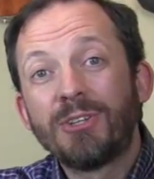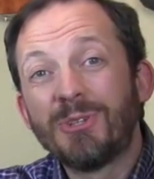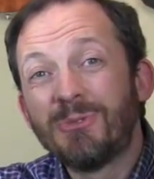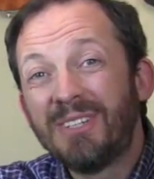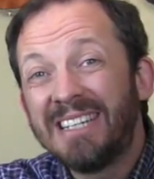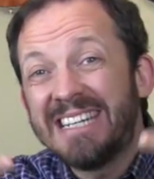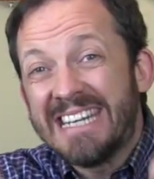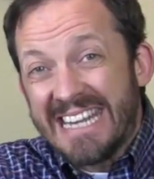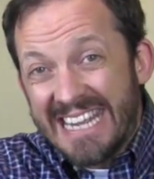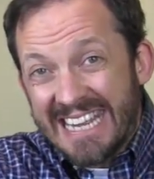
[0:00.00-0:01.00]

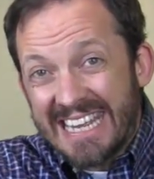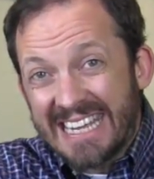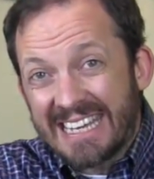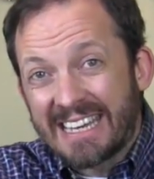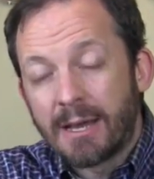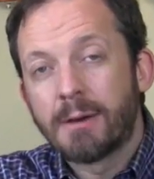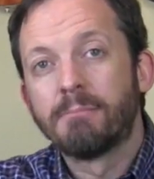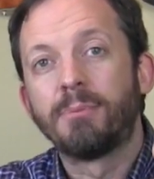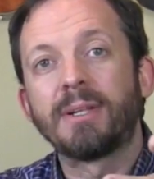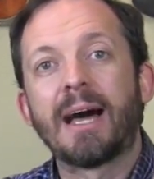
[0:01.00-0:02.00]
unique
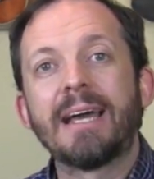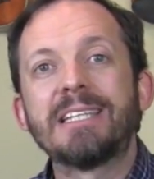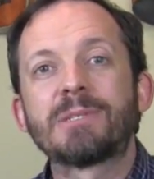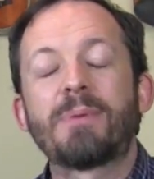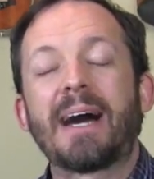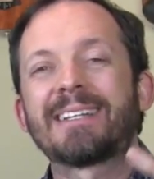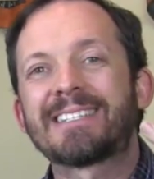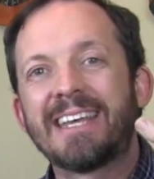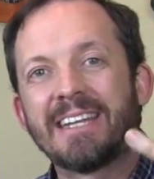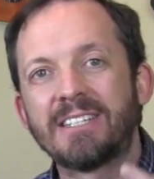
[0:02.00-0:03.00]
blind
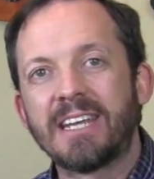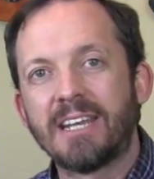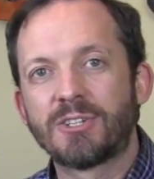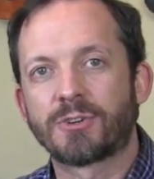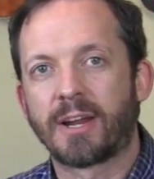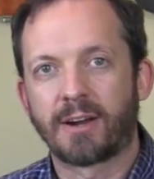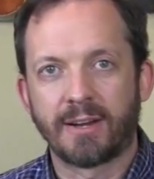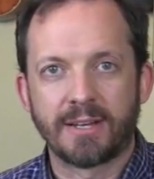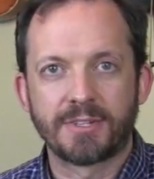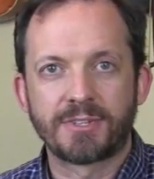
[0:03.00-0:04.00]
spots and danger
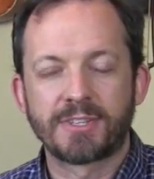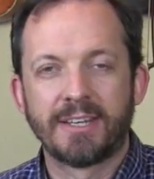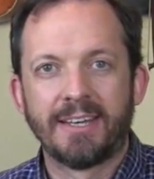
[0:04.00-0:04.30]
areas,